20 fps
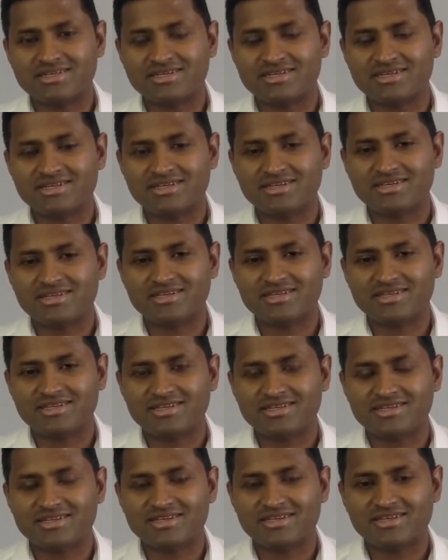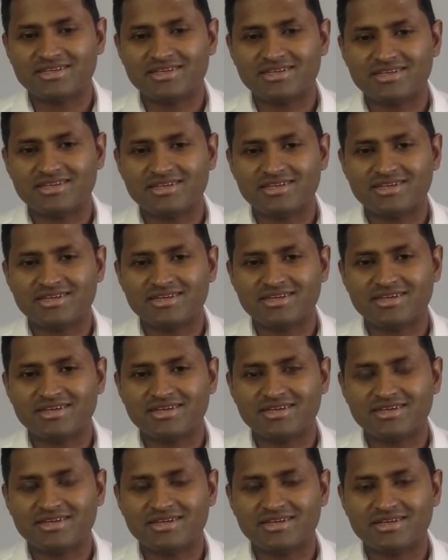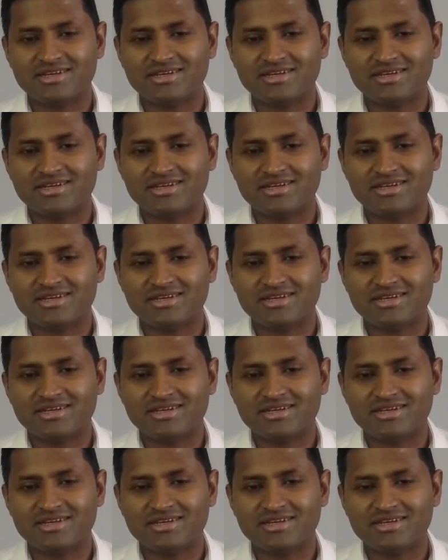(no one is talking)